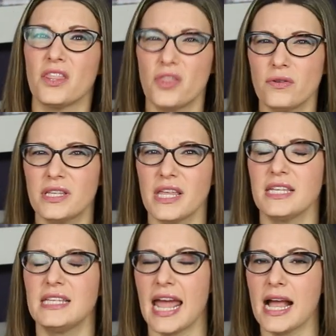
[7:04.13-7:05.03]
Those
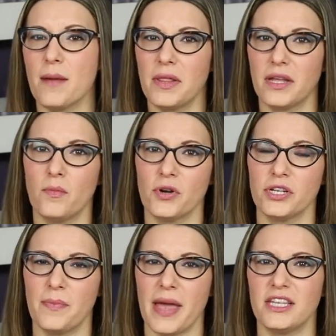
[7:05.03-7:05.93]
things take up a little more
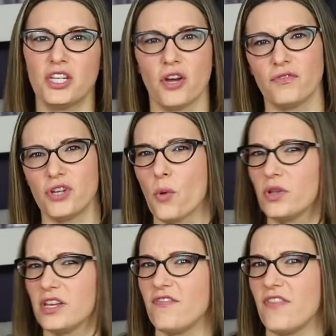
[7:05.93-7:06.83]
space, don't
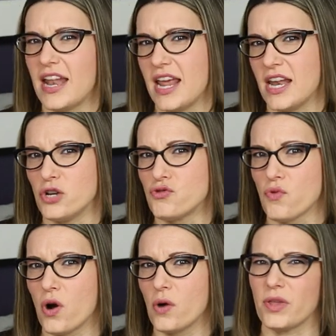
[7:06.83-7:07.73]
totally fit in a
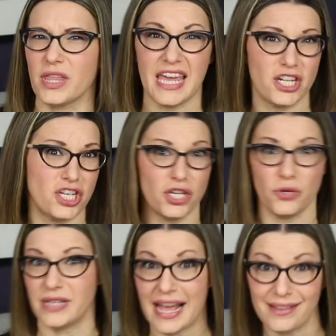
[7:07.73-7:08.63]
drawer with kitchen
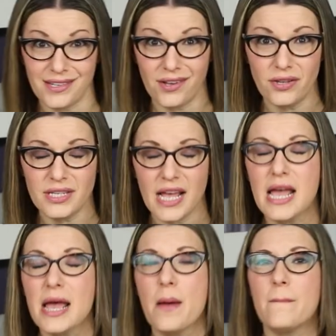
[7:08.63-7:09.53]
utensils,
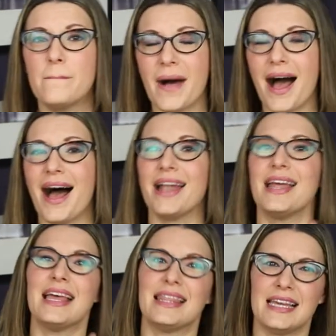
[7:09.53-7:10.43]
but
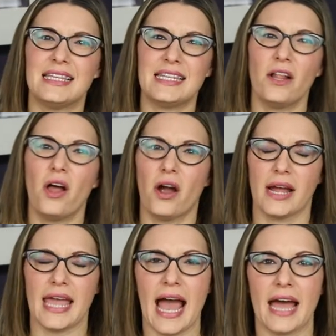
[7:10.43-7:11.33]
they still
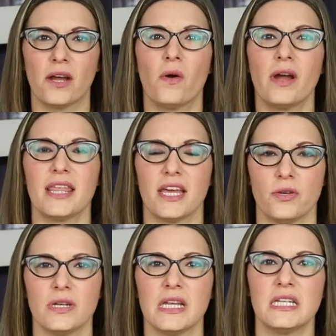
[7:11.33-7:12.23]
are a category that
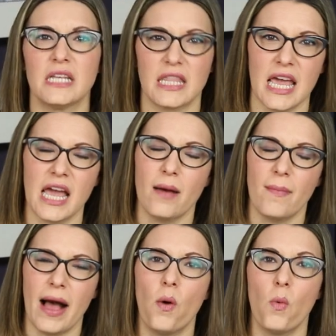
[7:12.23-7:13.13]
you need to think
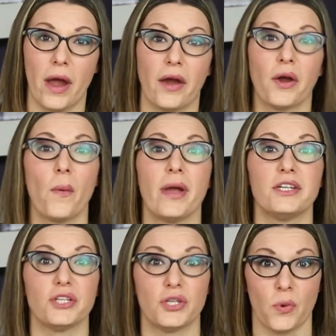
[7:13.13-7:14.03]
about where you're going
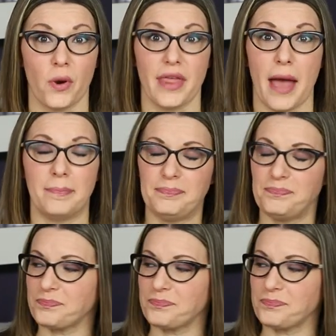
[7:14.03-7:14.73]
to store them.